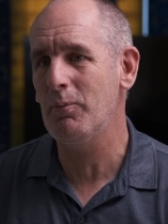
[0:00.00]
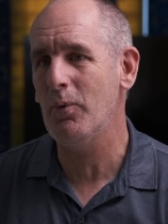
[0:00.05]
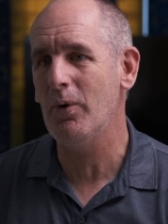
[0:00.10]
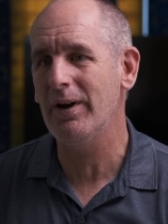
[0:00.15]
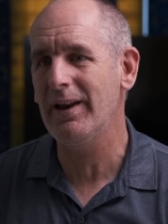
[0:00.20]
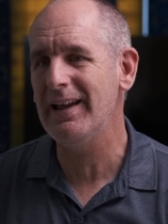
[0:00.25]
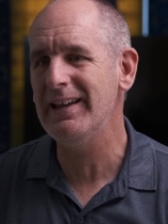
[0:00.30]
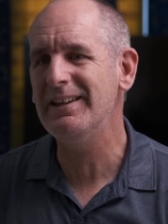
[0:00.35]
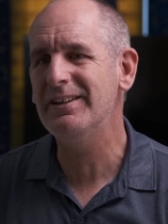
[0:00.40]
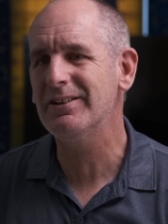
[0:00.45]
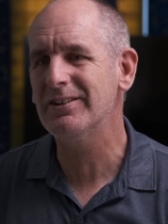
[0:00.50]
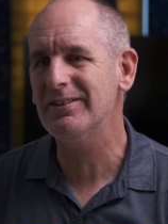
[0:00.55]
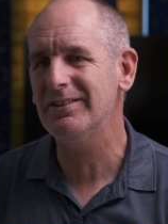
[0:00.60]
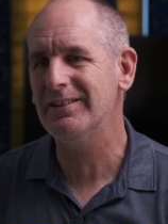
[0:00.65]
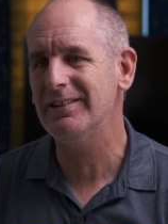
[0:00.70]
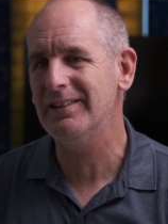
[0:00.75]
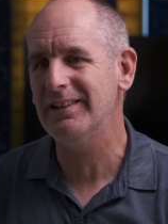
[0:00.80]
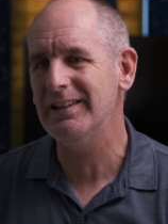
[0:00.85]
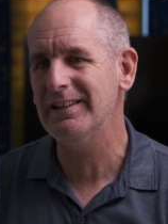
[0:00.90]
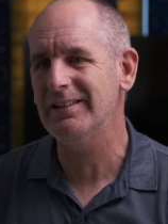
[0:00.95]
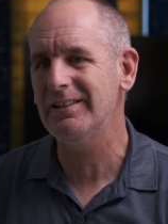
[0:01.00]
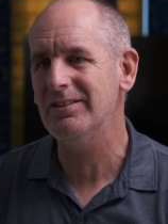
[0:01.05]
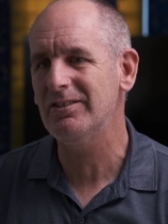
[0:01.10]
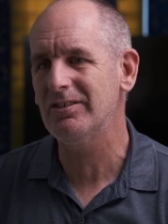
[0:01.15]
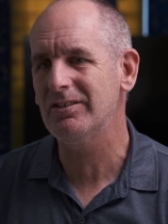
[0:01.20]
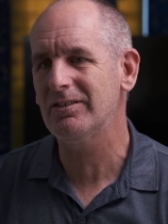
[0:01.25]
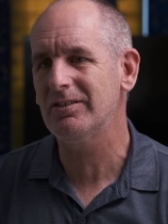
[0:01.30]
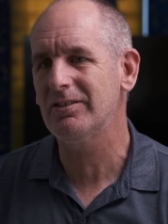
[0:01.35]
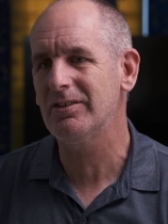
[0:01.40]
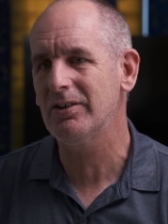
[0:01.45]
one acre in
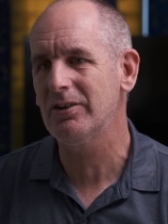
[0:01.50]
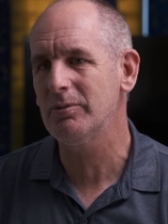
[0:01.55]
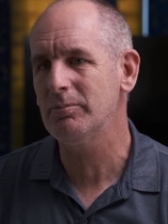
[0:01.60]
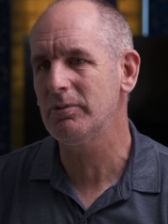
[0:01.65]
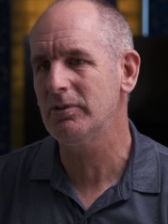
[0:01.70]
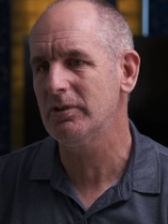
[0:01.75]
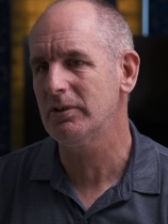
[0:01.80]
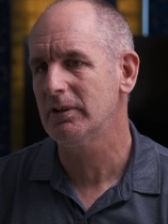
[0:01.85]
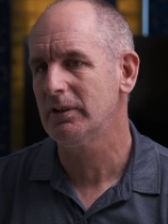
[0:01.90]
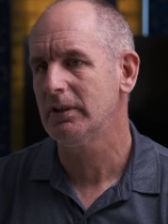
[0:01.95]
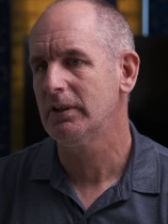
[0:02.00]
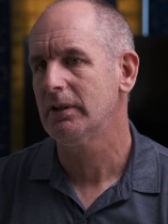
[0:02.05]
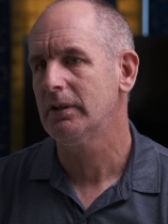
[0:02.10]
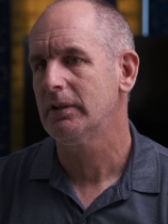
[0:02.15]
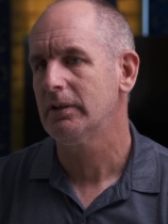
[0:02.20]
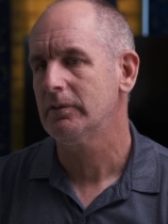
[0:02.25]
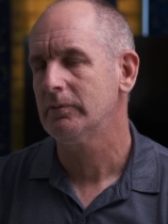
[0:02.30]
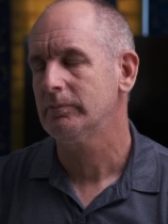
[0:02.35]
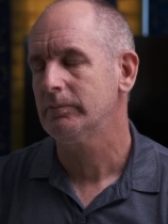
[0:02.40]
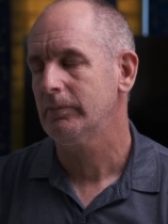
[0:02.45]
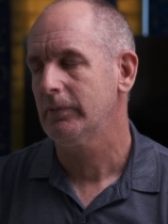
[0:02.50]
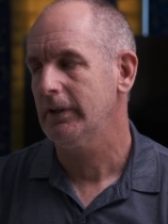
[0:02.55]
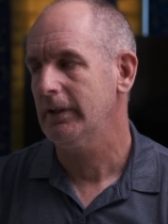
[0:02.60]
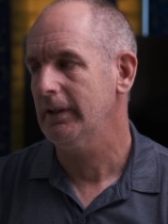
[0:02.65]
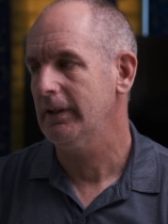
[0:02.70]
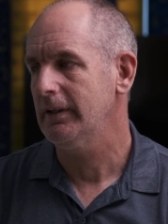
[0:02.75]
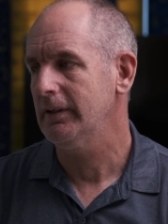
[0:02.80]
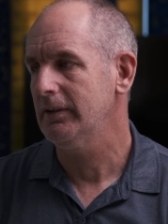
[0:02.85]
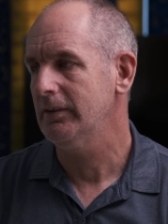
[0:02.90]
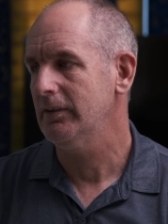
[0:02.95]
English terms. Okay.
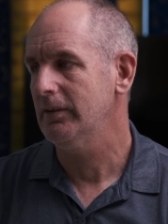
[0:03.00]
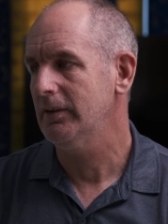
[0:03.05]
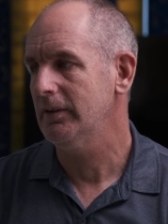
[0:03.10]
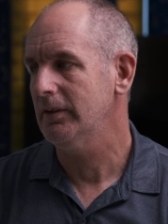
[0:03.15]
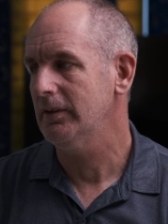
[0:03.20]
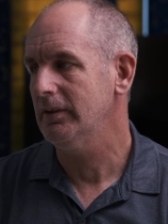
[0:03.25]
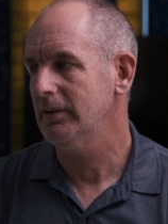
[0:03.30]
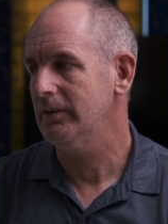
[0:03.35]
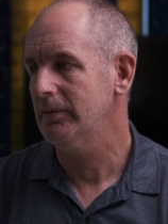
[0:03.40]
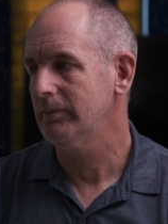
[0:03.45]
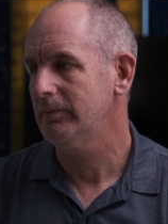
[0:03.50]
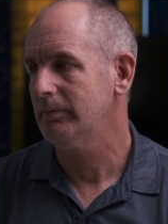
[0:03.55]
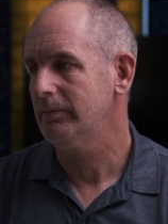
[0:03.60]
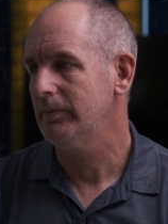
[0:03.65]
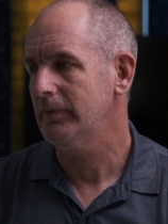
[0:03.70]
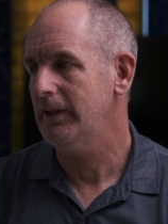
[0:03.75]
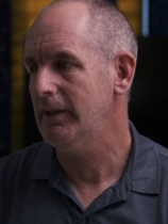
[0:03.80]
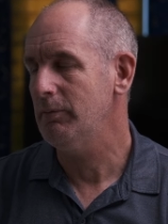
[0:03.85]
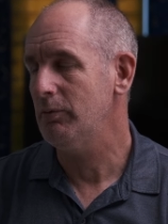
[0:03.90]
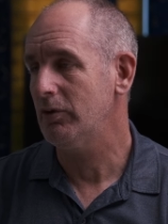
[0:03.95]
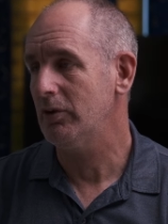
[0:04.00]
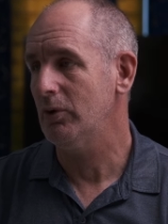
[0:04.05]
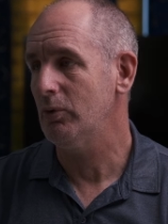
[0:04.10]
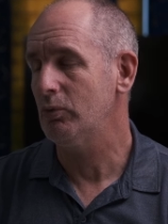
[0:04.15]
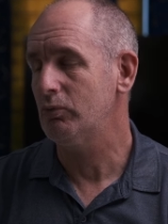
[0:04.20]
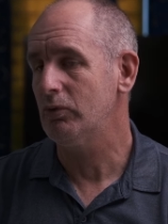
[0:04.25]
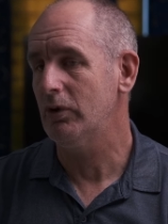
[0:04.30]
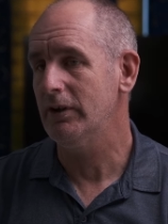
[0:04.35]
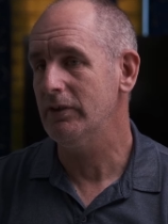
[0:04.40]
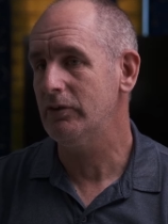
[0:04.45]
And uh, it was an old
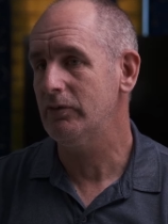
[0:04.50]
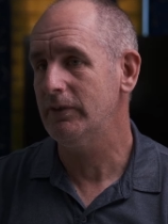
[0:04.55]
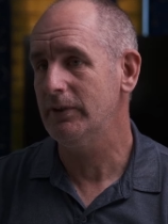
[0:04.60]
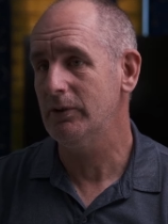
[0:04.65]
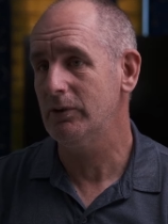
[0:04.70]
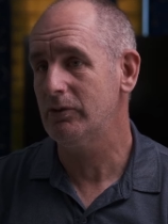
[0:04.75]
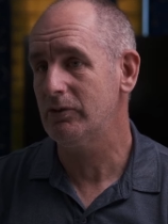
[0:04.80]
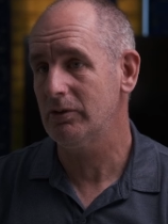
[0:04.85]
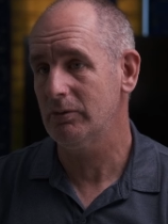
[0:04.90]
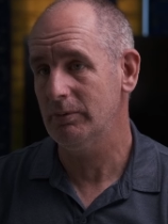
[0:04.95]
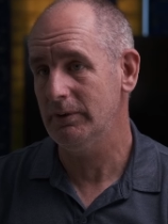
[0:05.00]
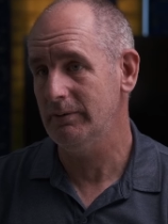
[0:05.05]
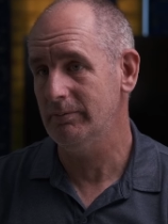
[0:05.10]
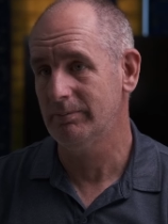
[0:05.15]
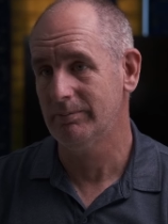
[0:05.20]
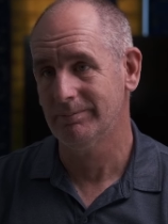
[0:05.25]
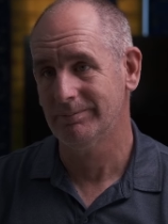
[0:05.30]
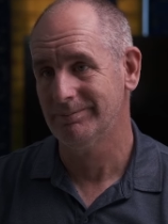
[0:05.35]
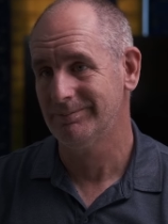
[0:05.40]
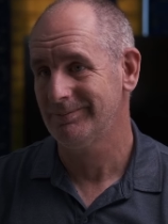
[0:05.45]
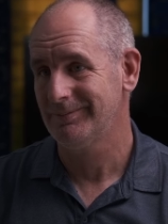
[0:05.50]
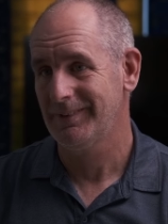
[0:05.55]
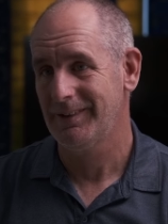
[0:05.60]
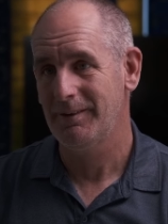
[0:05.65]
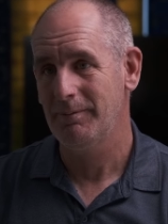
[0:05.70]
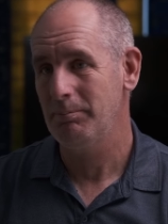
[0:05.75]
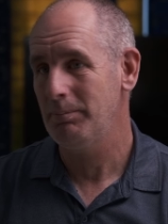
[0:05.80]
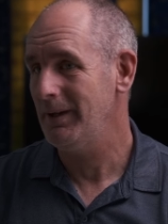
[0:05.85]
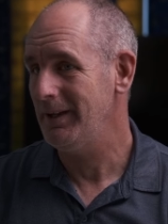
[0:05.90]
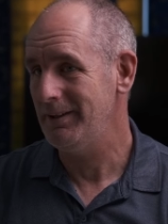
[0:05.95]
rice field, so we
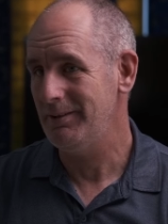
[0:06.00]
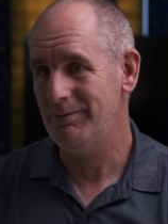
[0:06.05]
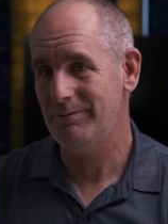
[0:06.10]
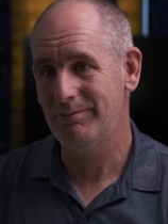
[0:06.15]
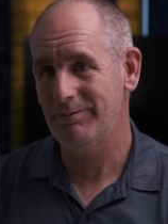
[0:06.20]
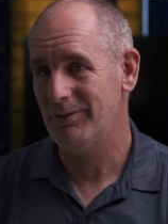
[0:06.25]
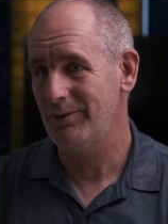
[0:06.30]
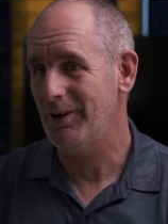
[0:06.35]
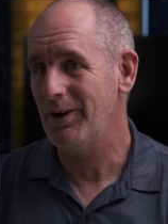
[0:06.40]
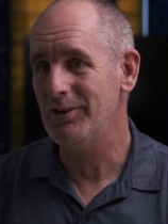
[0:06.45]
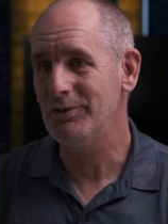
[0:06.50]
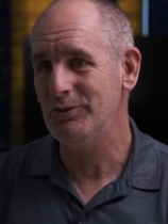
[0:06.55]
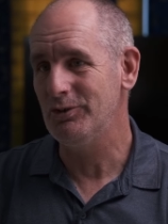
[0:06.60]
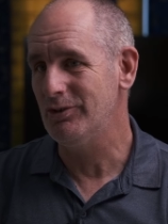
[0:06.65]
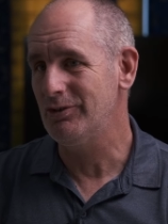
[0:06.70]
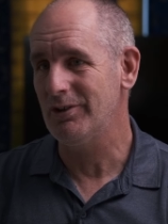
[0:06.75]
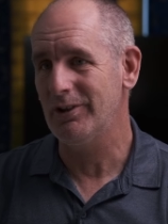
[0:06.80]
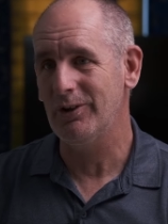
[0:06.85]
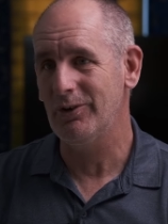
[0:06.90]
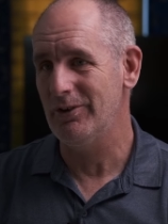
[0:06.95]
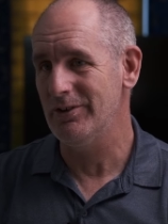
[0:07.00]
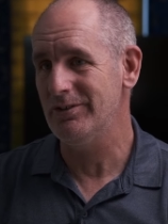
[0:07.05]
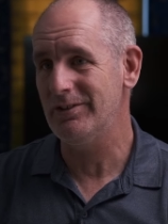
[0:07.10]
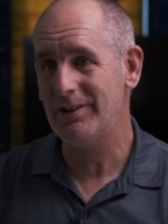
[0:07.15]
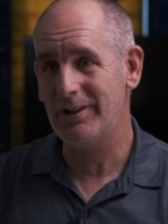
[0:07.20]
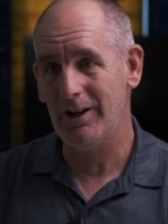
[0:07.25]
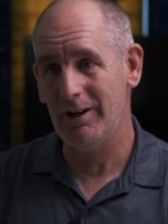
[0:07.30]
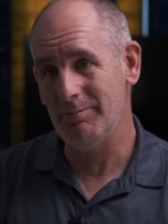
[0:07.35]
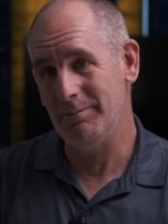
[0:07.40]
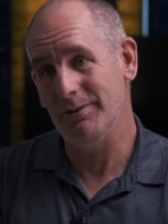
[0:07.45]
paid for hundreds of lorries to
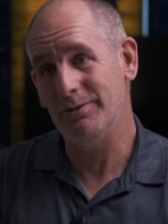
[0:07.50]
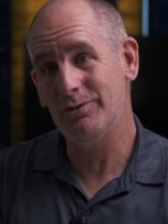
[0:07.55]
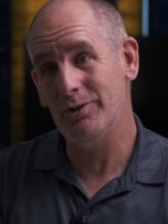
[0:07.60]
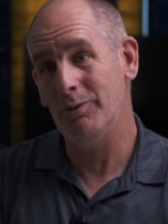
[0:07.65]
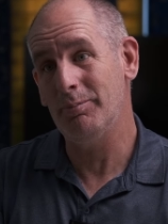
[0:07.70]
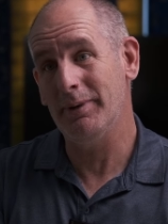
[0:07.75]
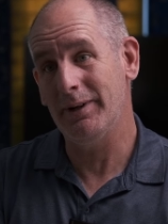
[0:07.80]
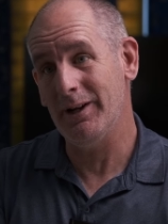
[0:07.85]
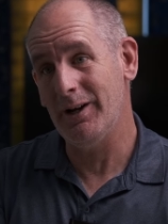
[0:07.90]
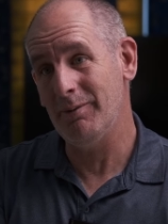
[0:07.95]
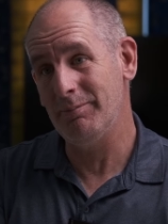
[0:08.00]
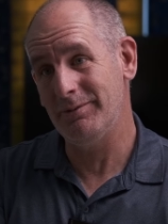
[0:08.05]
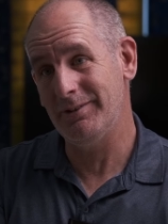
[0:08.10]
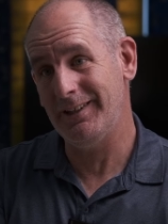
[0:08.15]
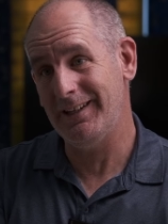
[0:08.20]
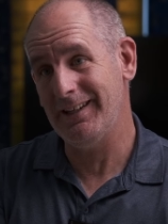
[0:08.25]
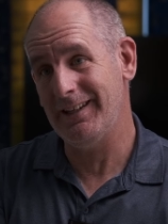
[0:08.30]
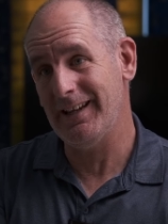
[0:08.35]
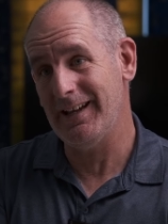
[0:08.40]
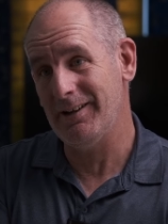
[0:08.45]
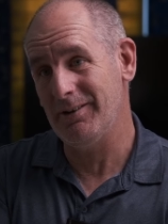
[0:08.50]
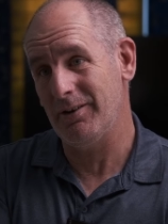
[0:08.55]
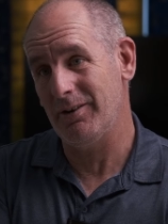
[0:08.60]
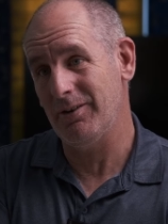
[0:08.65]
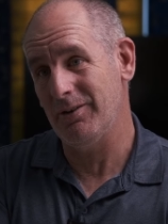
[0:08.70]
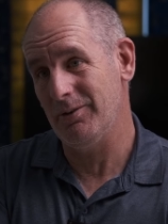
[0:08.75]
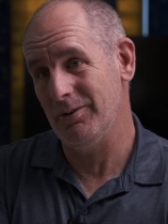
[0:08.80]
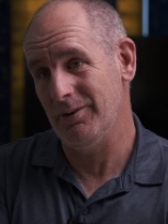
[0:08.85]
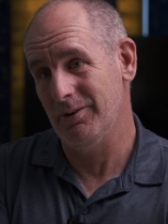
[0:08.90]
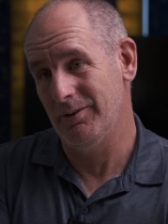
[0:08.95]
come and top it up to get it out of
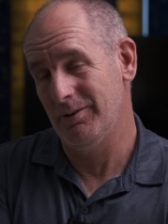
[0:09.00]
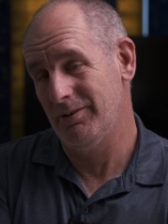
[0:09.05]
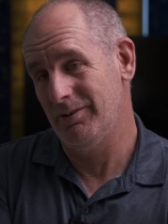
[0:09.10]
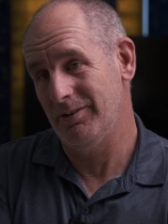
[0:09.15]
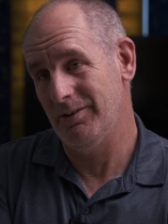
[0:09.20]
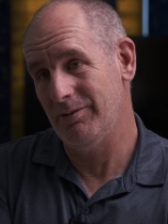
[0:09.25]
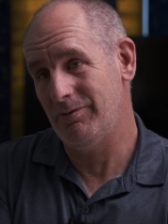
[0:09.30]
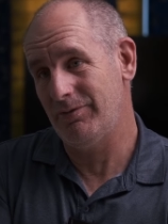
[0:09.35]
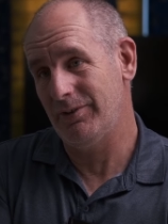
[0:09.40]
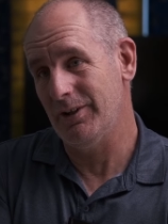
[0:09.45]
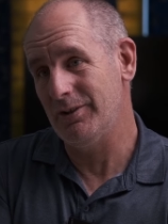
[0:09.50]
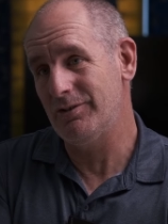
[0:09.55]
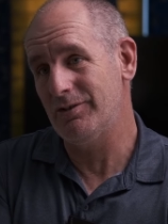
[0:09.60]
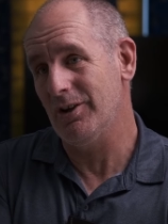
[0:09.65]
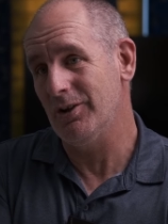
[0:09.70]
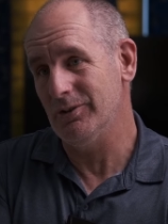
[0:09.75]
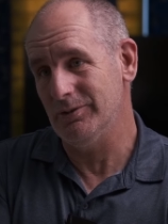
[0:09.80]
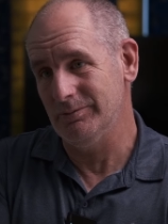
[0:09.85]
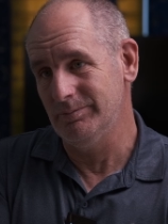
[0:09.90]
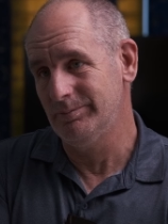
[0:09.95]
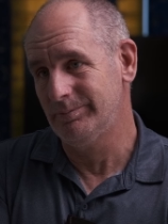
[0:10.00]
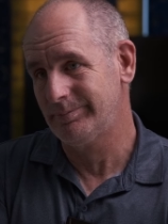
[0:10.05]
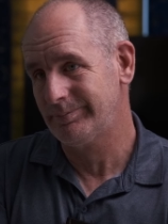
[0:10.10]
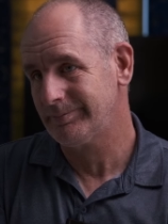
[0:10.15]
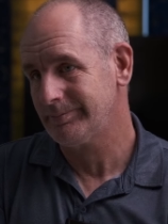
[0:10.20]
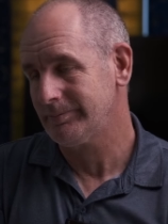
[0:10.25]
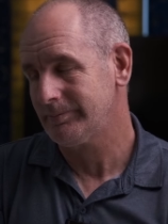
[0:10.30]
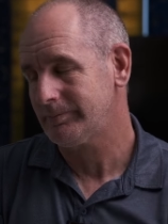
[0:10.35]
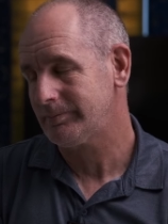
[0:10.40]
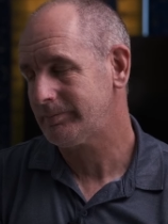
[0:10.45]
the, the yeah. flood zone.
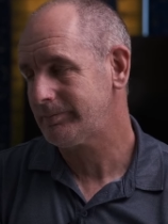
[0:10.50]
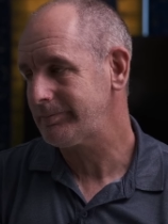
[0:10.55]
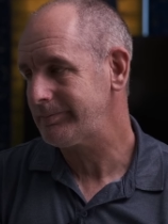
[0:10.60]
Yeah.